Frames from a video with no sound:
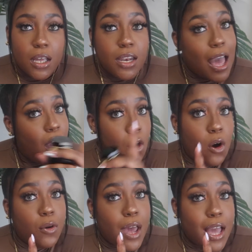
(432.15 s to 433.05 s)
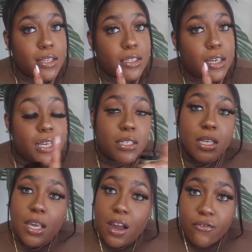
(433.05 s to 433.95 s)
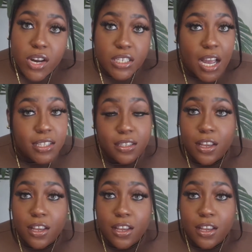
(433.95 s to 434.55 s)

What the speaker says: Not old auntie. It's the young rich auntie